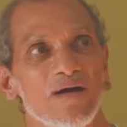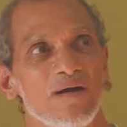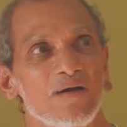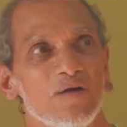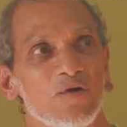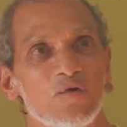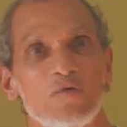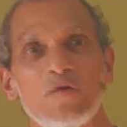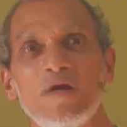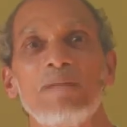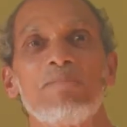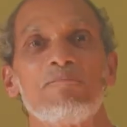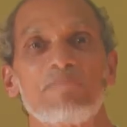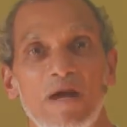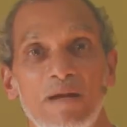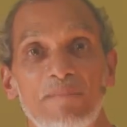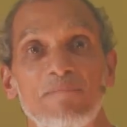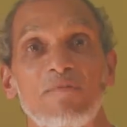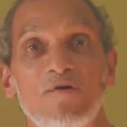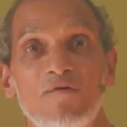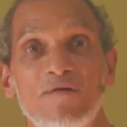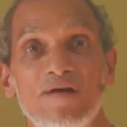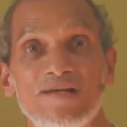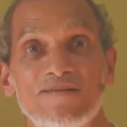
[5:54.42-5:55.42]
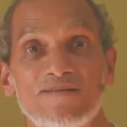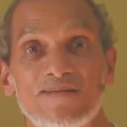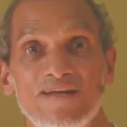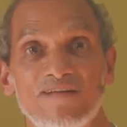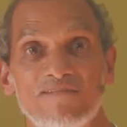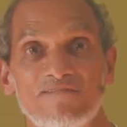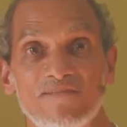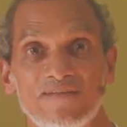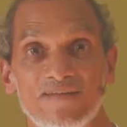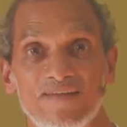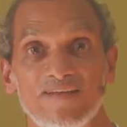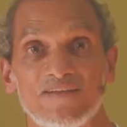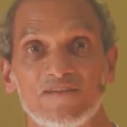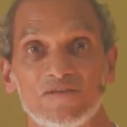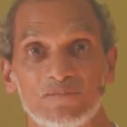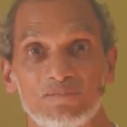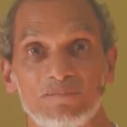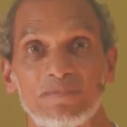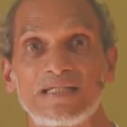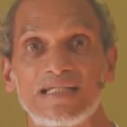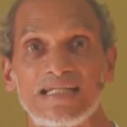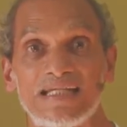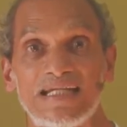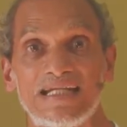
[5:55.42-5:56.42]
great preparation for this
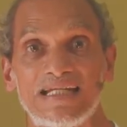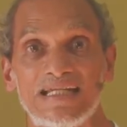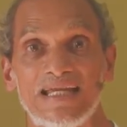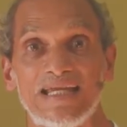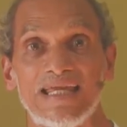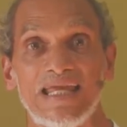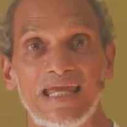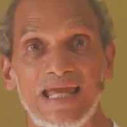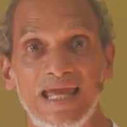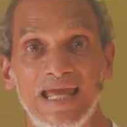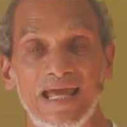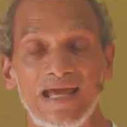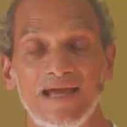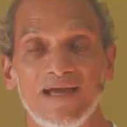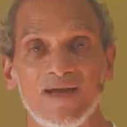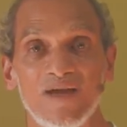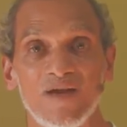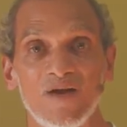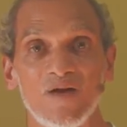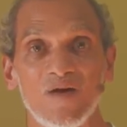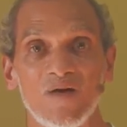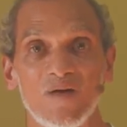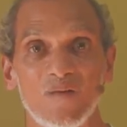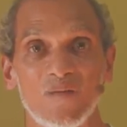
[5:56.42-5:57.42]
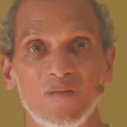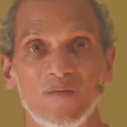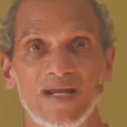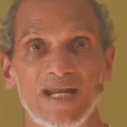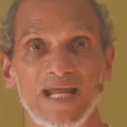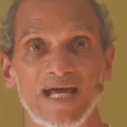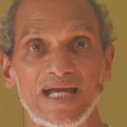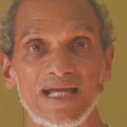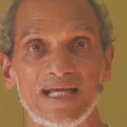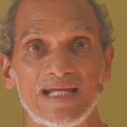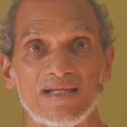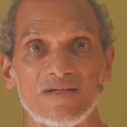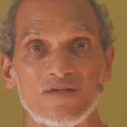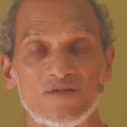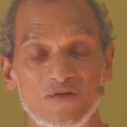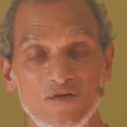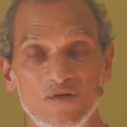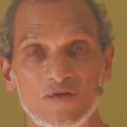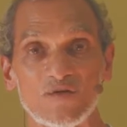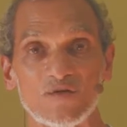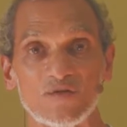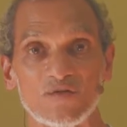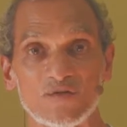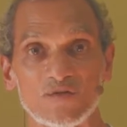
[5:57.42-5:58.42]
particular year when I
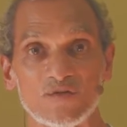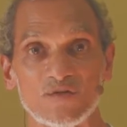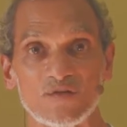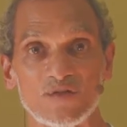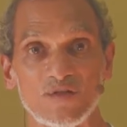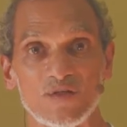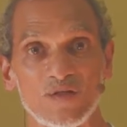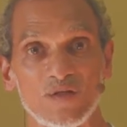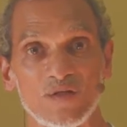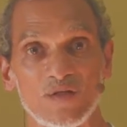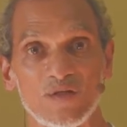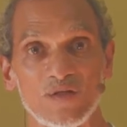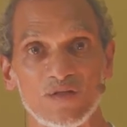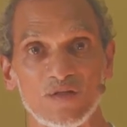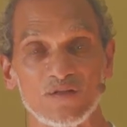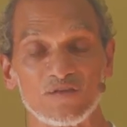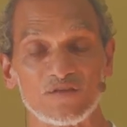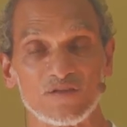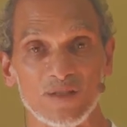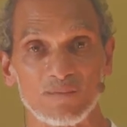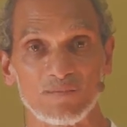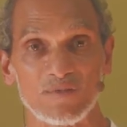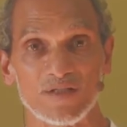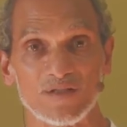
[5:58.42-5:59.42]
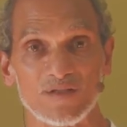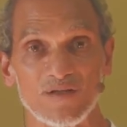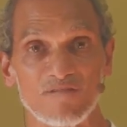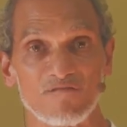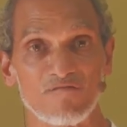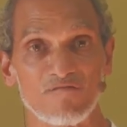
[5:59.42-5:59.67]
choose the subject of